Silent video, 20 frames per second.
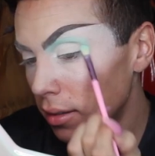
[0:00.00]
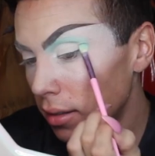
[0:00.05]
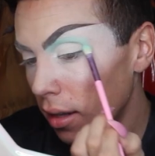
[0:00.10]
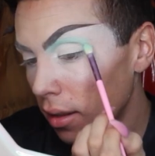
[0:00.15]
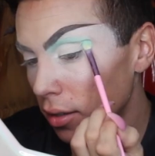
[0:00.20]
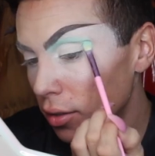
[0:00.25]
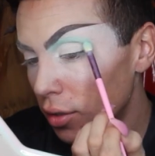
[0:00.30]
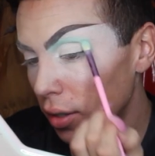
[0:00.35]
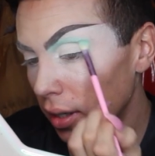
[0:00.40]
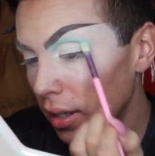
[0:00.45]

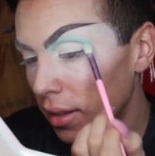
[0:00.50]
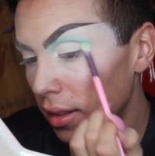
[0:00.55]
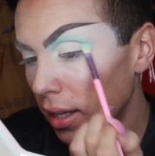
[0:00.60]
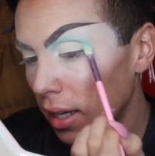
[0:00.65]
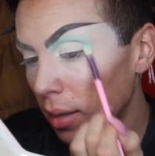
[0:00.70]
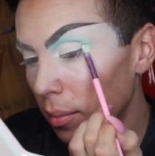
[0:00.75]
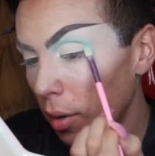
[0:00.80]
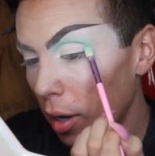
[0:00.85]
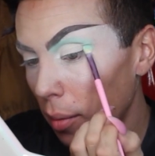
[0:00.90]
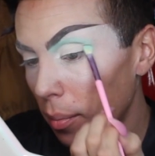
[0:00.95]
Another tricky
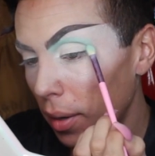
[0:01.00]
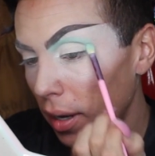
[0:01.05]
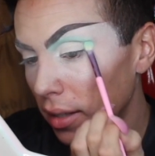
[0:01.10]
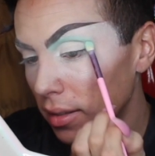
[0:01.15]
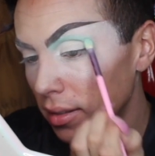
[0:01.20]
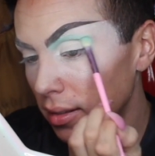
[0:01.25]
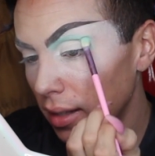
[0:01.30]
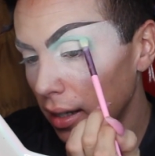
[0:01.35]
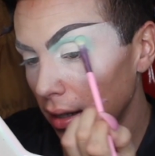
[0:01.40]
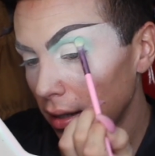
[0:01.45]
thing about
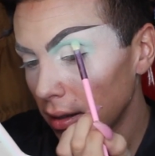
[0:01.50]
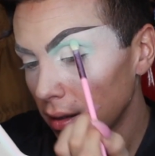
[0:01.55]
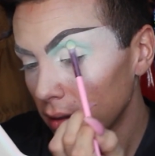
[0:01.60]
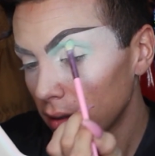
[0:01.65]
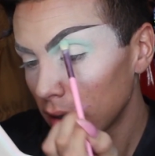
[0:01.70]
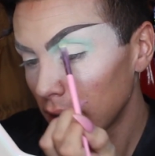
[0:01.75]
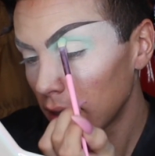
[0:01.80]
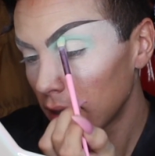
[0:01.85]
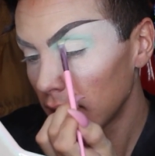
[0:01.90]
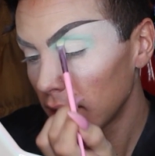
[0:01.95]

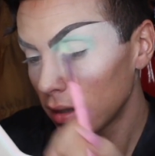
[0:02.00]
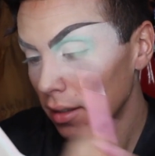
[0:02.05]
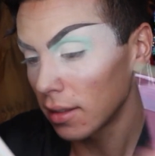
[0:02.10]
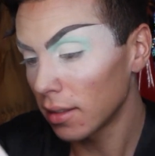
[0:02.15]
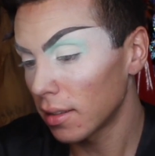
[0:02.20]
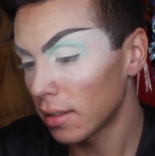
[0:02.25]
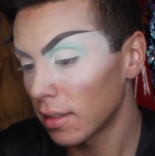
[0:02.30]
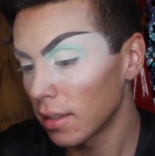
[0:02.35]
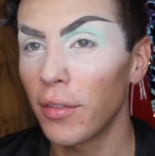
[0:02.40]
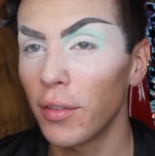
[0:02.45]
pastels
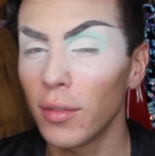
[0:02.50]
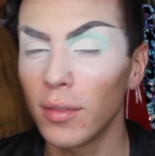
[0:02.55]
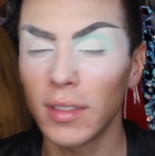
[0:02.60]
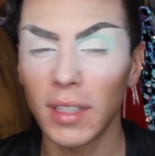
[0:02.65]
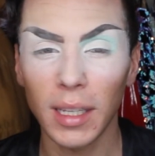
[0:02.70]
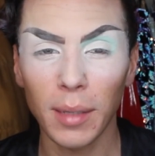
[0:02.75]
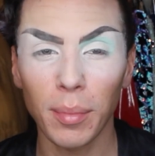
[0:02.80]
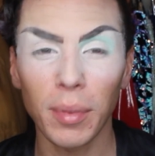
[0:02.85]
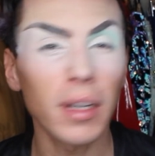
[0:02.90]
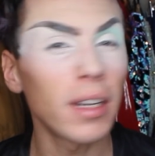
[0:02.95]
is if you
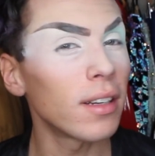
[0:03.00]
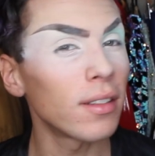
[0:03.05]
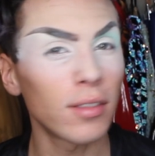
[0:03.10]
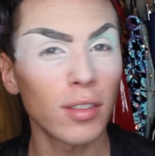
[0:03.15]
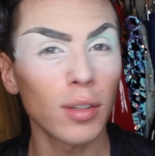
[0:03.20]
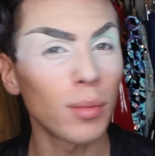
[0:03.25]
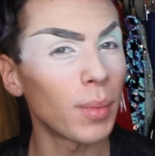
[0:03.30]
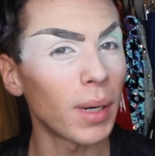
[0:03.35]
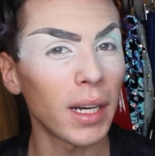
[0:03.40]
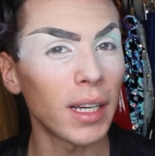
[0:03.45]
deepen it
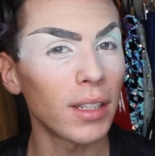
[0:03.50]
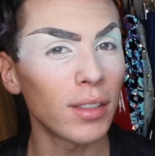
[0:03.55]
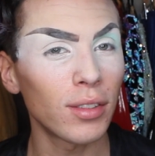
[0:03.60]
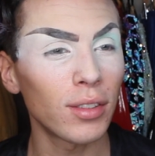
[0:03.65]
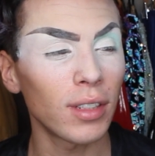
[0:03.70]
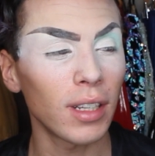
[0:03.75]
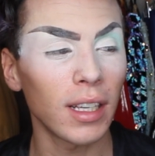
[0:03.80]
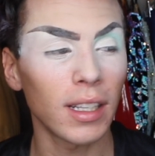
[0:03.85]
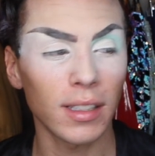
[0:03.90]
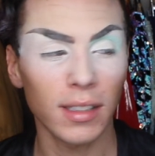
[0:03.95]
too
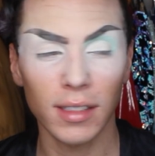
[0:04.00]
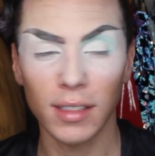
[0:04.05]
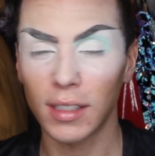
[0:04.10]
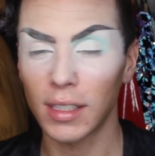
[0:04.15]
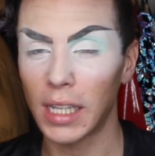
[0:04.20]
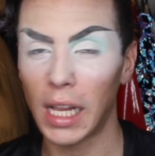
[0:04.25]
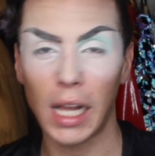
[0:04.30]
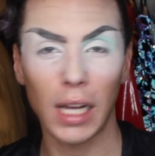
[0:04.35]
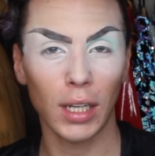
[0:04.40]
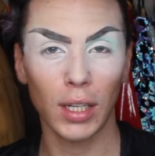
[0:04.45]
much, it's
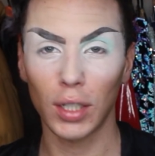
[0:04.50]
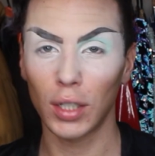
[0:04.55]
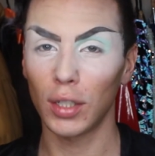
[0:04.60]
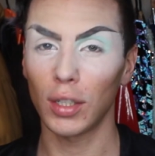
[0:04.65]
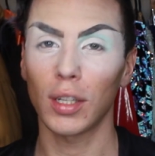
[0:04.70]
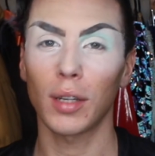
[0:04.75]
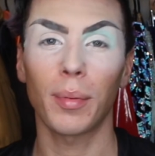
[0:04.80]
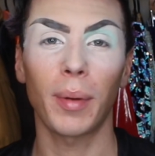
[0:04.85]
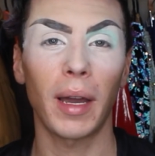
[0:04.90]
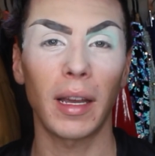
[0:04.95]
not gonna
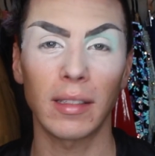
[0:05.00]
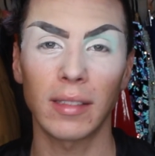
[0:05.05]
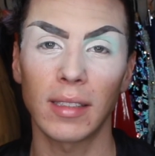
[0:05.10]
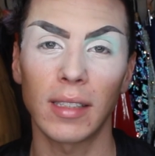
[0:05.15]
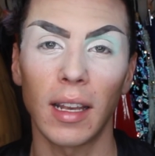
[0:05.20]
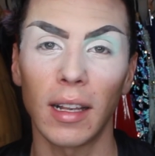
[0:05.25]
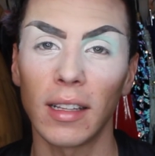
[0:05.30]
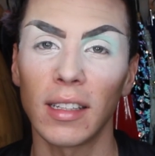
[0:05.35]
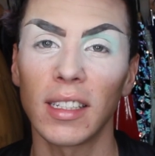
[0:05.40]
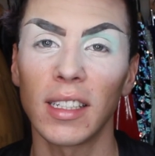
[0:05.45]
look
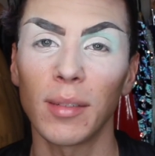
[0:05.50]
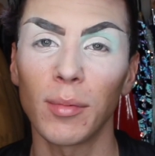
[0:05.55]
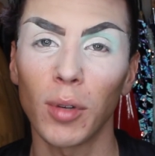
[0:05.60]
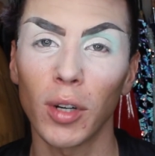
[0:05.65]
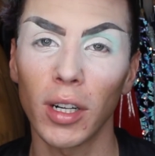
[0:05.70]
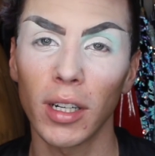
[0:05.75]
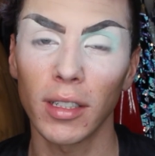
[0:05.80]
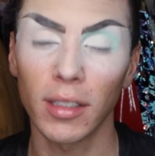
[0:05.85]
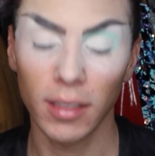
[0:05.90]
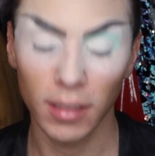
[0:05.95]
pastel
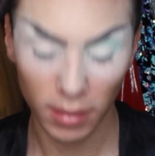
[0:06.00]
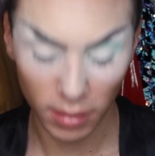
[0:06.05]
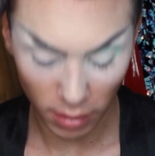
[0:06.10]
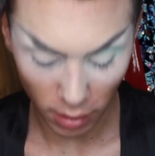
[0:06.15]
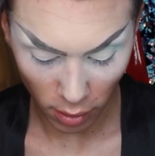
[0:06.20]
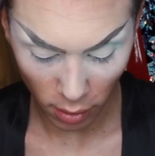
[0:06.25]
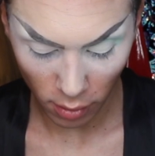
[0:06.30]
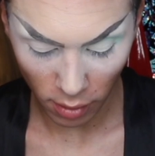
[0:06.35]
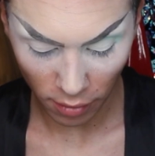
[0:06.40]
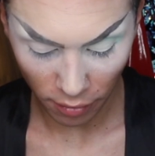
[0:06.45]
anymore.
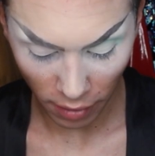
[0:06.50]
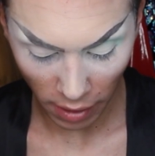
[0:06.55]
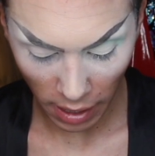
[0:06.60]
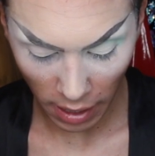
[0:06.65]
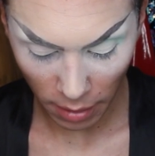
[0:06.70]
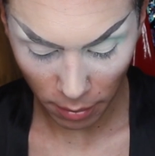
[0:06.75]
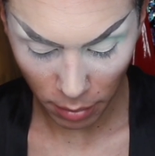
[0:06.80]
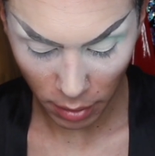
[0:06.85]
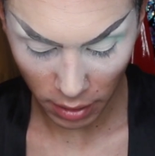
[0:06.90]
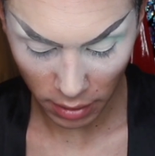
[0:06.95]
So if
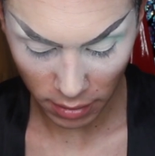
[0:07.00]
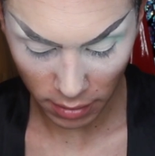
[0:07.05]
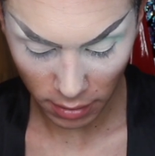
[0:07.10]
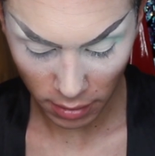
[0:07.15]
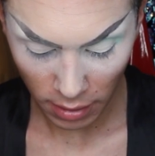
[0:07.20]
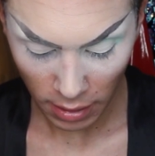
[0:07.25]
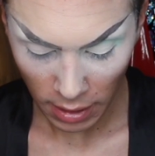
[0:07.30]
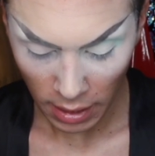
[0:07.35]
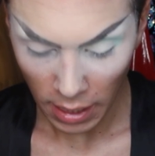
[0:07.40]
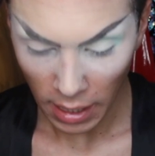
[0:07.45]
I put
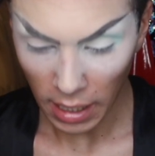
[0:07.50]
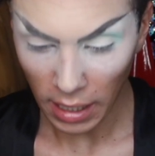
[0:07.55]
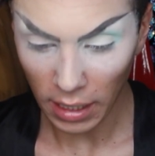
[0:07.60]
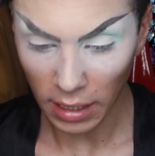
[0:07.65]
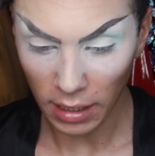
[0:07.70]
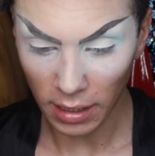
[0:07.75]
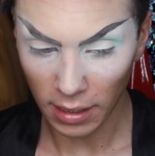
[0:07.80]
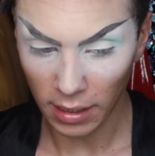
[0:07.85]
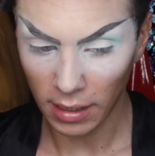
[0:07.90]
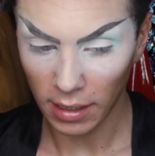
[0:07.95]

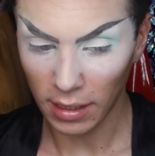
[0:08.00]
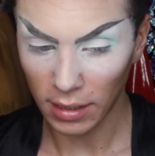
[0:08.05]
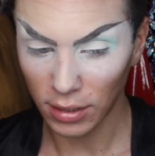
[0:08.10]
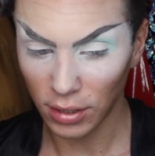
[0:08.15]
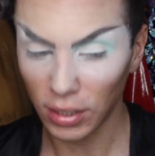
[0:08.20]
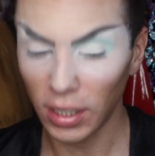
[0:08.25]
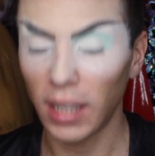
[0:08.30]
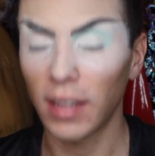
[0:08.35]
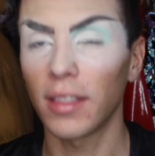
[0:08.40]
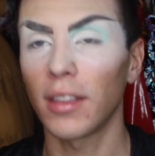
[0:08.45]
a
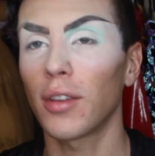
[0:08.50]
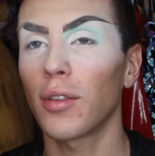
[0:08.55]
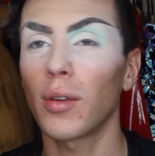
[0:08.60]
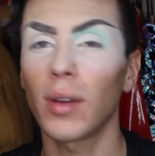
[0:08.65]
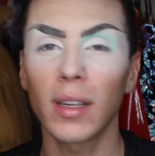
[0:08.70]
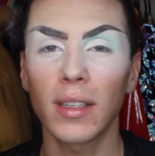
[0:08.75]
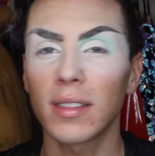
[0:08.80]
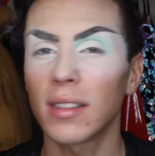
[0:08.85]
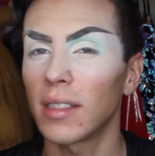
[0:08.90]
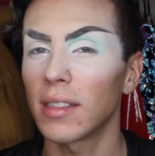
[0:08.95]
shade in the
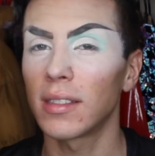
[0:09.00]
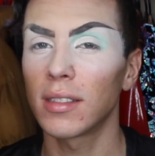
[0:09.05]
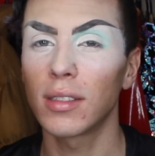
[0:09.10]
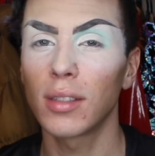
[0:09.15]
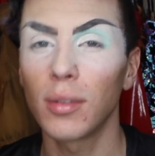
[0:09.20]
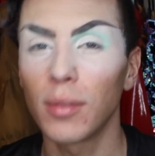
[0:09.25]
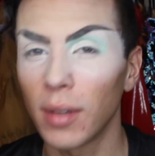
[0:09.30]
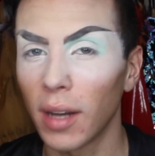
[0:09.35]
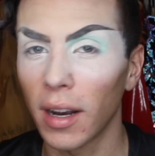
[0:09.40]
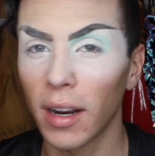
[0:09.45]
crease that's
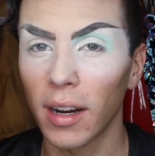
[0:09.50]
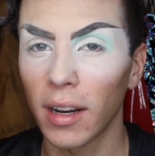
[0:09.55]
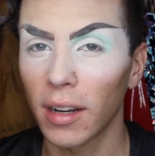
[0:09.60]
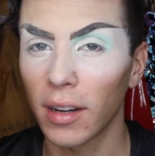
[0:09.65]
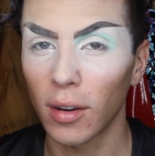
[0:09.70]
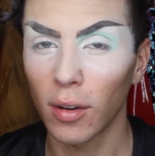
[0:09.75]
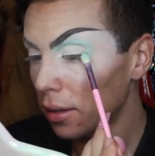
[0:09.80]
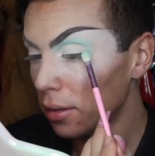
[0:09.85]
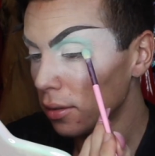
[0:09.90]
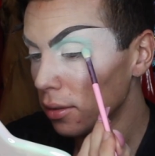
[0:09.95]
too
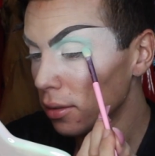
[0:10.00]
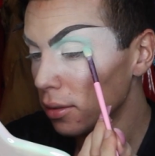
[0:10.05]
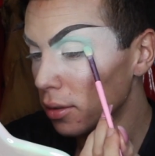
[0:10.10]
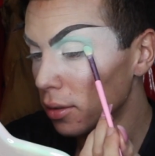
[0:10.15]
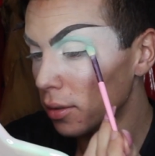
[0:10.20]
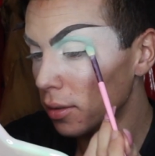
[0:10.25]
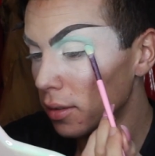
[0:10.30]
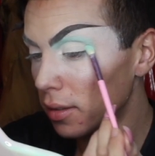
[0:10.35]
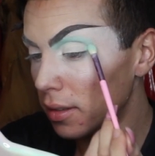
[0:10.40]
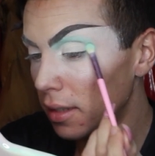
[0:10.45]
dark, it'll
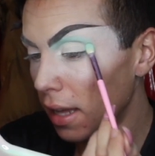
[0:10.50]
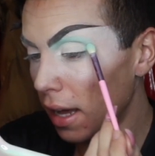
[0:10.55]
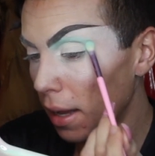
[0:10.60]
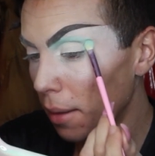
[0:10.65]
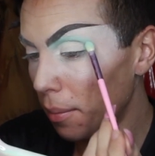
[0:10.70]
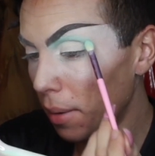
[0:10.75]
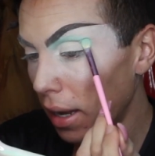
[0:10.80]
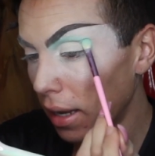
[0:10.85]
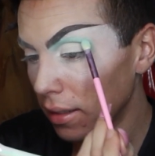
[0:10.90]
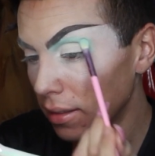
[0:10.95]
lose
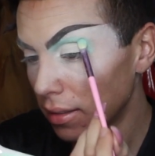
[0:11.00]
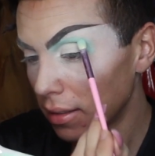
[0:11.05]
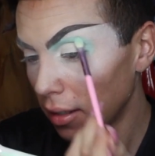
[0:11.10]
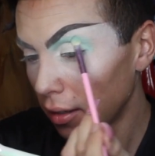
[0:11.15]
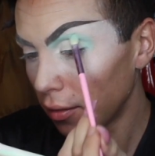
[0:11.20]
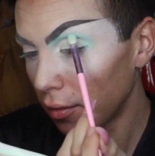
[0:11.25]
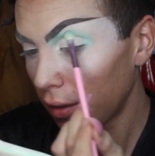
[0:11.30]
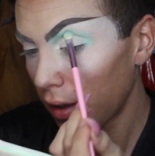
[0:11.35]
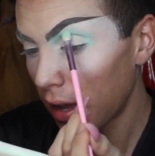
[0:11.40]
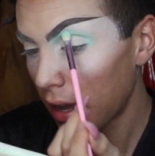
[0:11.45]
that
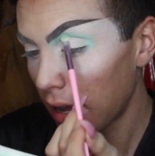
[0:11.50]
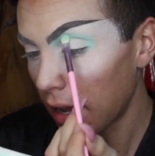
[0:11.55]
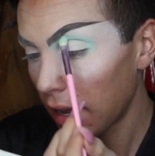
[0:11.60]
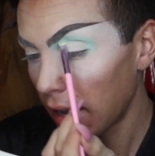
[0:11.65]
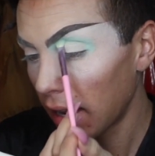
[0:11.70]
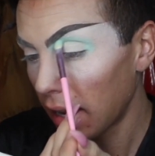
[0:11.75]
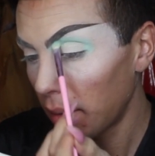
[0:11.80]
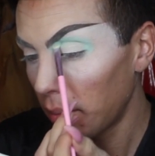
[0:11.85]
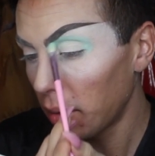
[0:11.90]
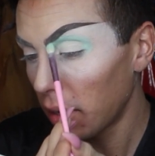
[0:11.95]
pastel
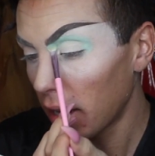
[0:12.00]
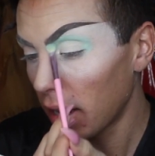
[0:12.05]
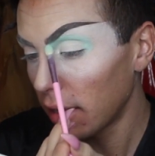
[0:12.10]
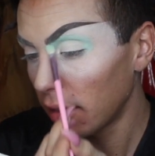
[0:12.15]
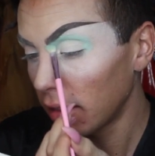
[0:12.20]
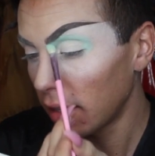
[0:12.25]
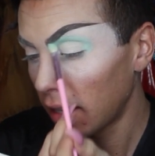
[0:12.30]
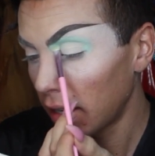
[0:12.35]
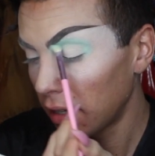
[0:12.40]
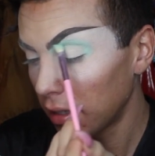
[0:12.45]
vibe,
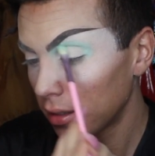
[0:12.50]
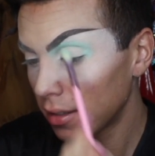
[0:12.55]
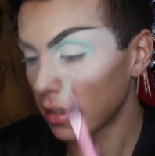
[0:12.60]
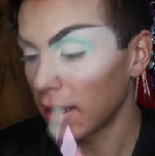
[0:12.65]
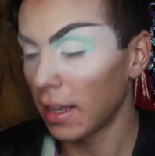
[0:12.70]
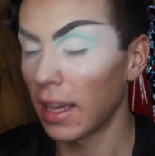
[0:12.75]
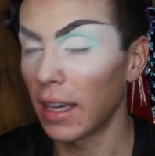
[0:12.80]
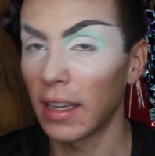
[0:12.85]
and then it's